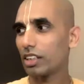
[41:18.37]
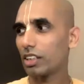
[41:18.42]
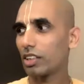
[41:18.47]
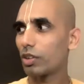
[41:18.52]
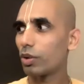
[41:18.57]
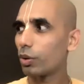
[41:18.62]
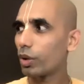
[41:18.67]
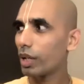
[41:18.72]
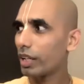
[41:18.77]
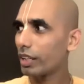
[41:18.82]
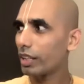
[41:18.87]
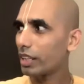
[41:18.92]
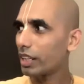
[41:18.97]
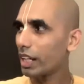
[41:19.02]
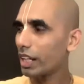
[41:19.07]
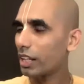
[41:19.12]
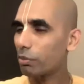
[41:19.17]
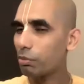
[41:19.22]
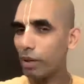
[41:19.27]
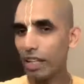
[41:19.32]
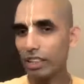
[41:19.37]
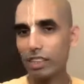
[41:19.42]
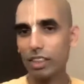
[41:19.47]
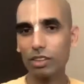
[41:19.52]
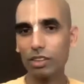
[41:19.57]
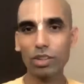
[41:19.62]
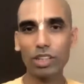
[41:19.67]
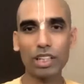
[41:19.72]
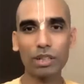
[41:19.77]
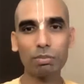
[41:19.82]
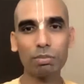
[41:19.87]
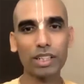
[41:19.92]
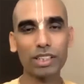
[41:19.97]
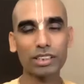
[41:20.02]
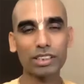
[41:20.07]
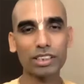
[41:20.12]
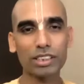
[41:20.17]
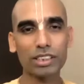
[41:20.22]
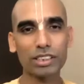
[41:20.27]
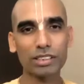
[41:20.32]
go and take bath in holy
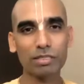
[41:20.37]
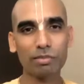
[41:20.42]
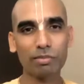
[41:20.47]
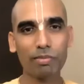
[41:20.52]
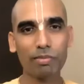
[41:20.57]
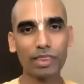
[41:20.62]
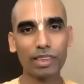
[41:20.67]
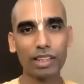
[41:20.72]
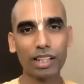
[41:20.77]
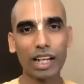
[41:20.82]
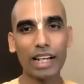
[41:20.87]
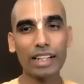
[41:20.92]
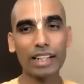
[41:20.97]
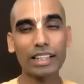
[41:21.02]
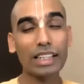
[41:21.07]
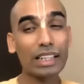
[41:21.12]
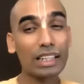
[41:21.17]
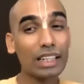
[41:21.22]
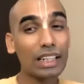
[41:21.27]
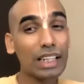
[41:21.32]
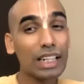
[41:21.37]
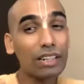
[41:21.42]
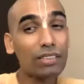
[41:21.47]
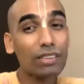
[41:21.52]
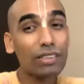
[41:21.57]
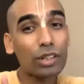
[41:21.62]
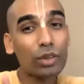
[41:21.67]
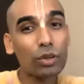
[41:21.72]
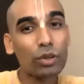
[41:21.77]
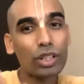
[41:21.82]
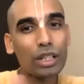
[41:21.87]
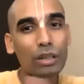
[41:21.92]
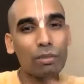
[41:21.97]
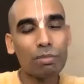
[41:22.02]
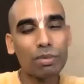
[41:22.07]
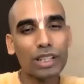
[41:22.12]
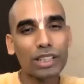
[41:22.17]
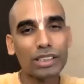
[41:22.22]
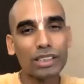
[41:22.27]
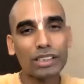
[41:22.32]
places and they relieve the holy
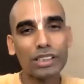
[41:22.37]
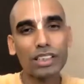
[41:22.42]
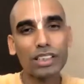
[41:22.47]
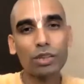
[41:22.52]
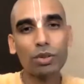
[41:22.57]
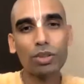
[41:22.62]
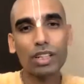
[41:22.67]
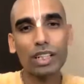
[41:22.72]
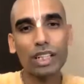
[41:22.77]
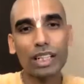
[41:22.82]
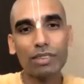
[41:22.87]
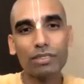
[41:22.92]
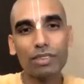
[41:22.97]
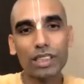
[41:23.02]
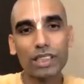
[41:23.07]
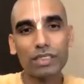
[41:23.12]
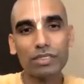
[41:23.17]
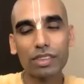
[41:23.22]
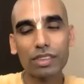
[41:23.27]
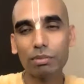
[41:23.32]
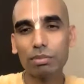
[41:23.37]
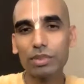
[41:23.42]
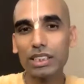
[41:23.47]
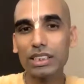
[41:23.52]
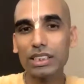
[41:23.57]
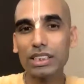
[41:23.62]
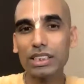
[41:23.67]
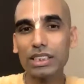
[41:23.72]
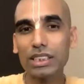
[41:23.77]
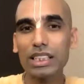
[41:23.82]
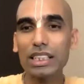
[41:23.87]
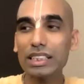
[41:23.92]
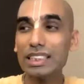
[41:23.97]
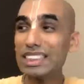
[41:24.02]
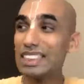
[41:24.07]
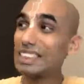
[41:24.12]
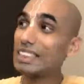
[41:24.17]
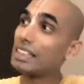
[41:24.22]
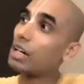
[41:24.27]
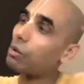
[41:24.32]
places and holy rivers from the sins
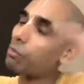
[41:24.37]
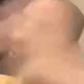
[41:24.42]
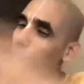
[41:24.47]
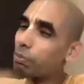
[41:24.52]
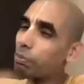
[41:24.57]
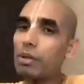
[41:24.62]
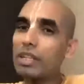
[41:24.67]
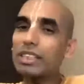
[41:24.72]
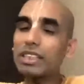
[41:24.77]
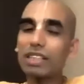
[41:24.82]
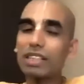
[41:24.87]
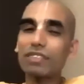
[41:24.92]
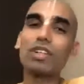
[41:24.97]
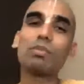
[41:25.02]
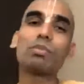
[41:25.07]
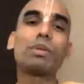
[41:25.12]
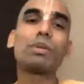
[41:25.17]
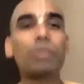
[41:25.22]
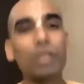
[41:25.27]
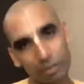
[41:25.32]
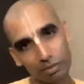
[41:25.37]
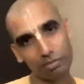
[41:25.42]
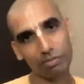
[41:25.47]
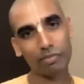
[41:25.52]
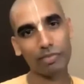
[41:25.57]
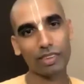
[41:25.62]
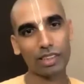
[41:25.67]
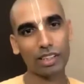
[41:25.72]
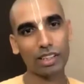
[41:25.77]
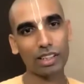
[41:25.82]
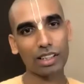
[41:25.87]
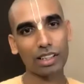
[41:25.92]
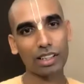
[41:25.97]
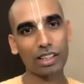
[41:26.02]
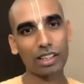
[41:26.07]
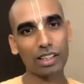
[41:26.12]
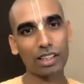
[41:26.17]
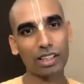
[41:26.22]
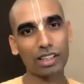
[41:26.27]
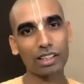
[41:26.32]
dumped by sinful people.
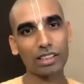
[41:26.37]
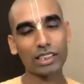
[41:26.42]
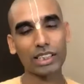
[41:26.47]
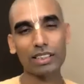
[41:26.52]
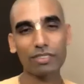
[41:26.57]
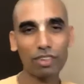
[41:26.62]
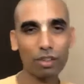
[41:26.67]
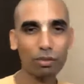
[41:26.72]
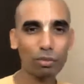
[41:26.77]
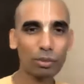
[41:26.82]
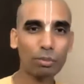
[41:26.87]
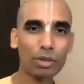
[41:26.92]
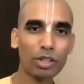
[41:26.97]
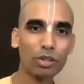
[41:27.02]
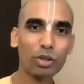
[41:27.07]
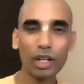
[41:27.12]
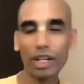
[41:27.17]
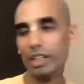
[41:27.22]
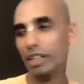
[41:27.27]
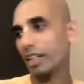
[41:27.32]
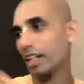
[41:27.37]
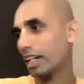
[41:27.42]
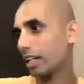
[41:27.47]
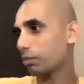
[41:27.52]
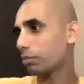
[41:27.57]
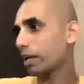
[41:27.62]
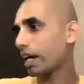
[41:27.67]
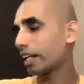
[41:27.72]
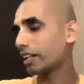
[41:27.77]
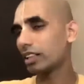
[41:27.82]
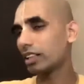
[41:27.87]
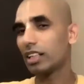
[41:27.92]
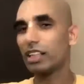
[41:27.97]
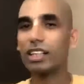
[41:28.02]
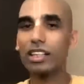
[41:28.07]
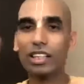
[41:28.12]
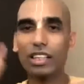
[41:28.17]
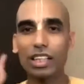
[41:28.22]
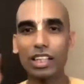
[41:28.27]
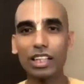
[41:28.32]
Sinful people go and take
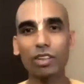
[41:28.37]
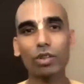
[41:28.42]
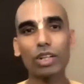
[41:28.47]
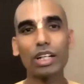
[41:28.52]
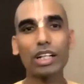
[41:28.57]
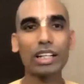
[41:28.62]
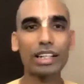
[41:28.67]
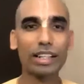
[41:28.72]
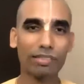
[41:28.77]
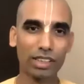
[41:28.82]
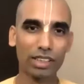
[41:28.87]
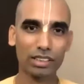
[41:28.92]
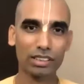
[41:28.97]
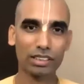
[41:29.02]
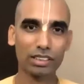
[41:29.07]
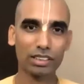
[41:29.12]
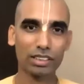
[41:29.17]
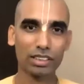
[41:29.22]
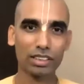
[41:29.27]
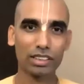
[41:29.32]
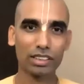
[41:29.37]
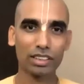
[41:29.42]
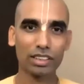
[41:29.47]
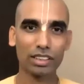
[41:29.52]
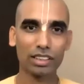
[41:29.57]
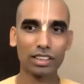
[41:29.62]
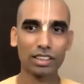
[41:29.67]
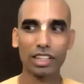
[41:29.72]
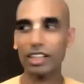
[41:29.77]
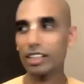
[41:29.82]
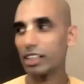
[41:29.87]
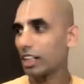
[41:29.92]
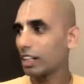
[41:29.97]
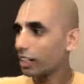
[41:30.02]
bath in holy rivers and they